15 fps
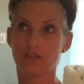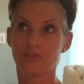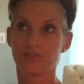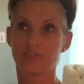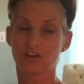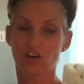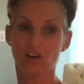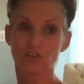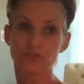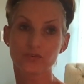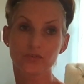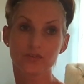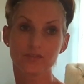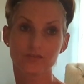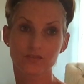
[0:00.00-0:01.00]
They're
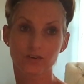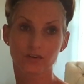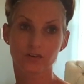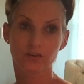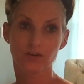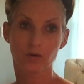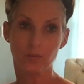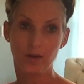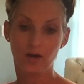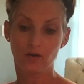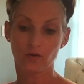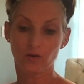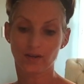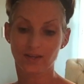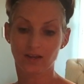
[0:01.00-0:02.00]
also concerned
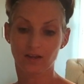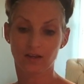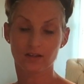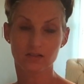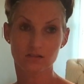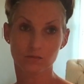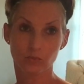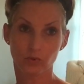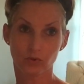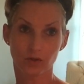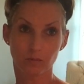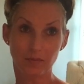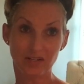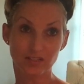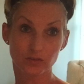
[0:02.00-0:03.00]
about, can I
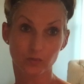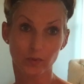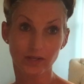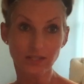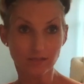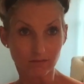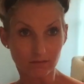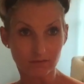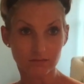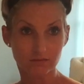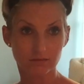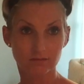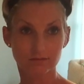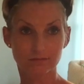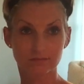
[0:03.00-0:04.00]
support my twin?
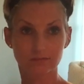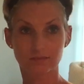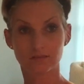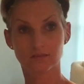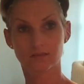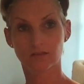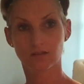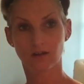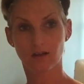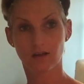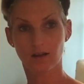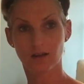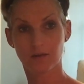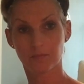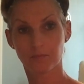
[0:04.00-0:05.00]

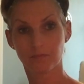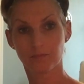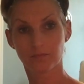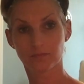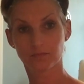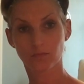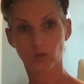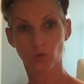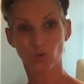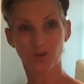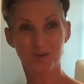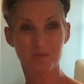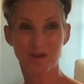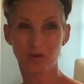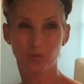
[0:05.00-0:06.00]
Or
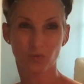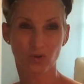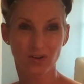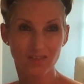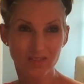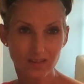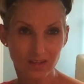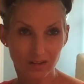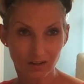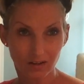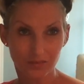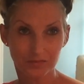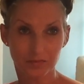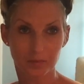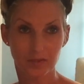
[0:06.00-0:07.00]
am I worthy
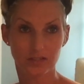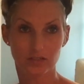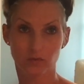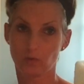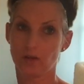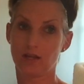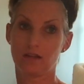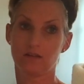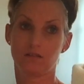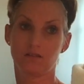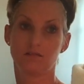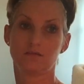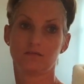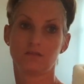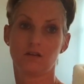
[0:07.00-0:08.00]
enough for my twin?
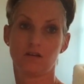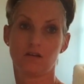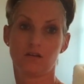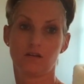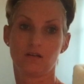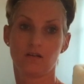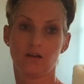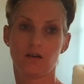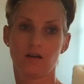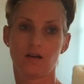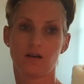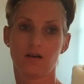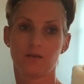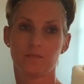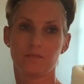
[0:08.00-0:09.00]

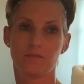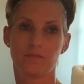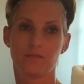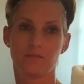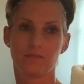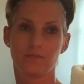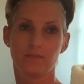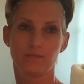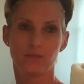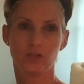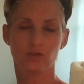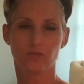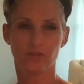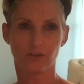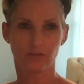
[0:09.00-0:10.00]

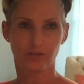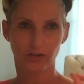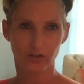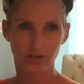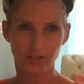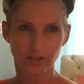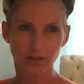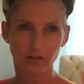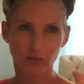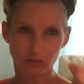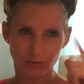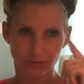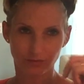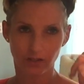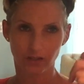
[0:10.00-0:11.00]
They're very
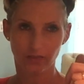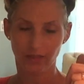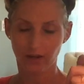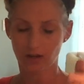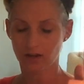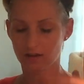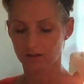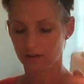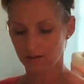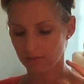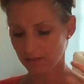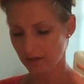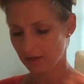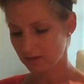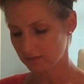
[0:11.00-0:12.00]
ego-driven in
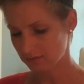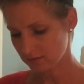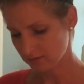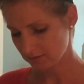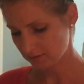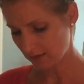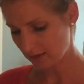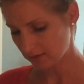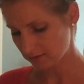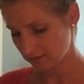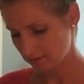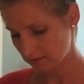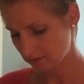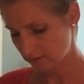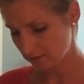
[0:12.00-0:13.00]
that
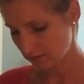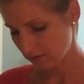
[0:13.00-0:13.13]
sense.